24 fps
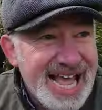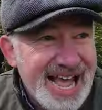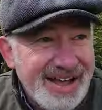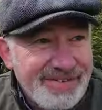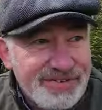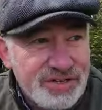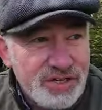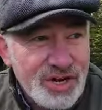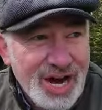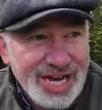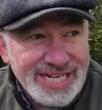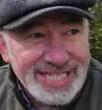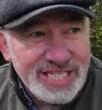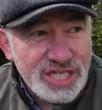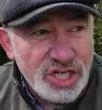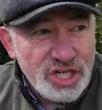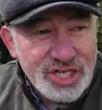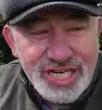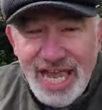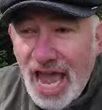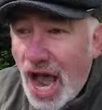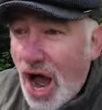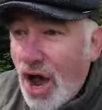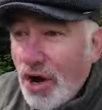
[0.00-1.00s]
I've tried to
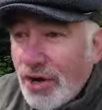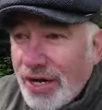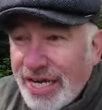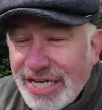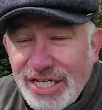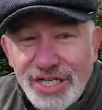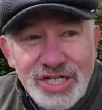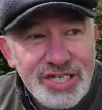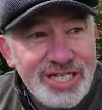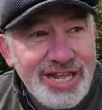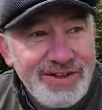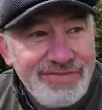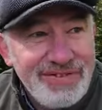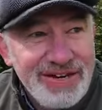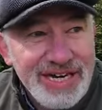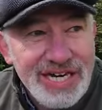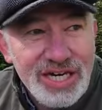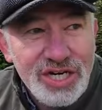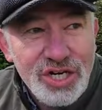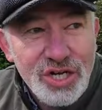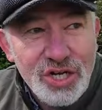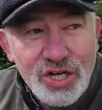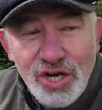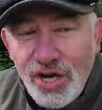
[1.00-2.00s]
just get on it, just have a
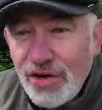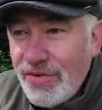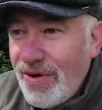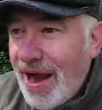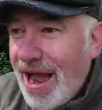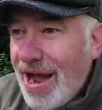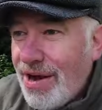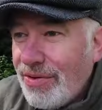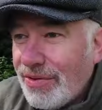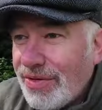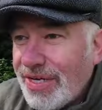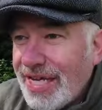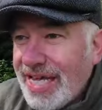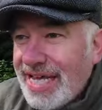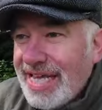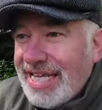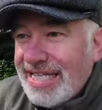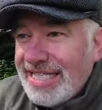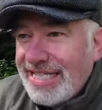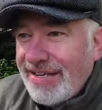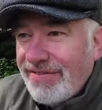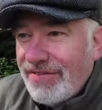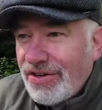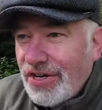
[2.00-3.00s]
little look around,
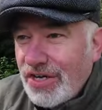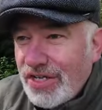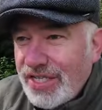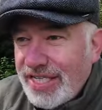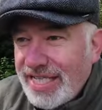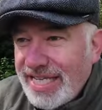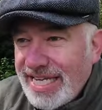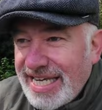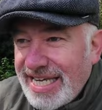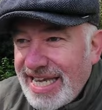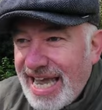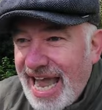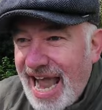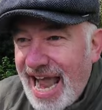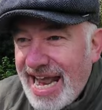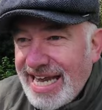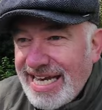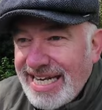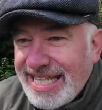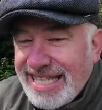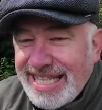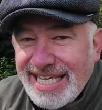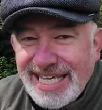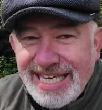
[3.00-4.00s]
see if I could see
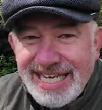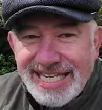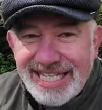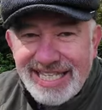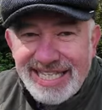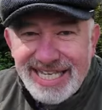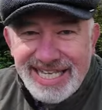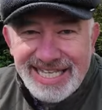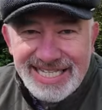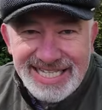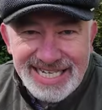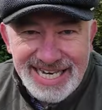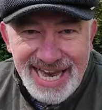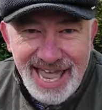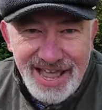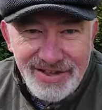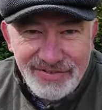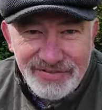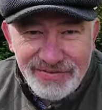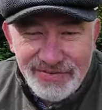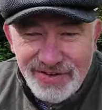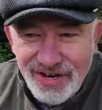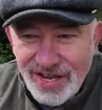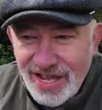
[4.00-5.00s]
anything that's
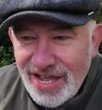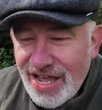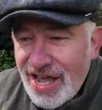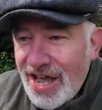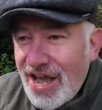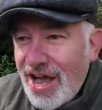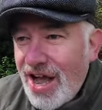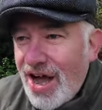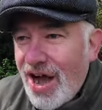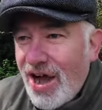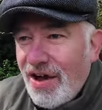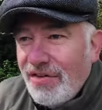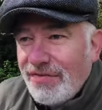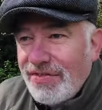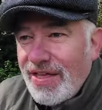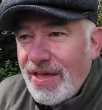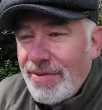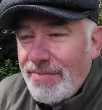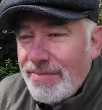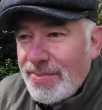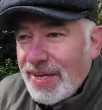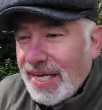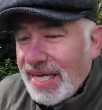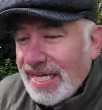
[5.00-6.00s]
left of
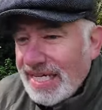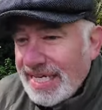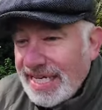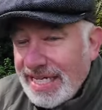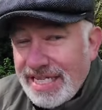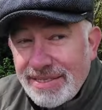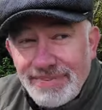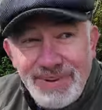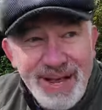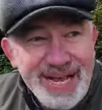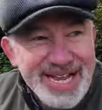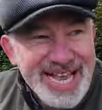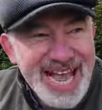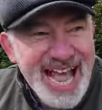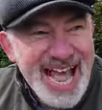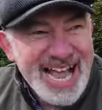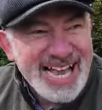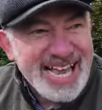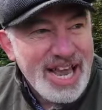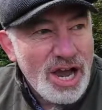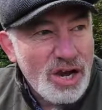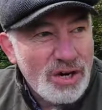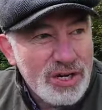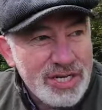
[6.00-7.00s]
them buildings, but I
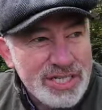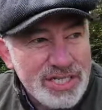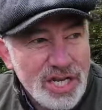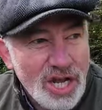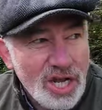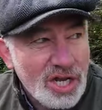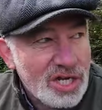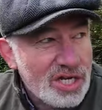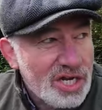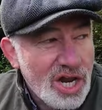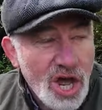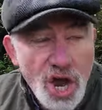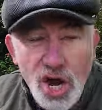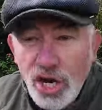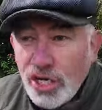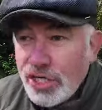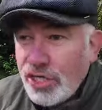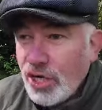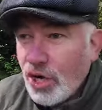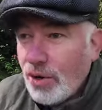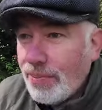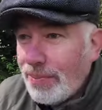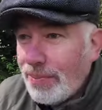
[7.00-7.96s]
can't get on, it's all locked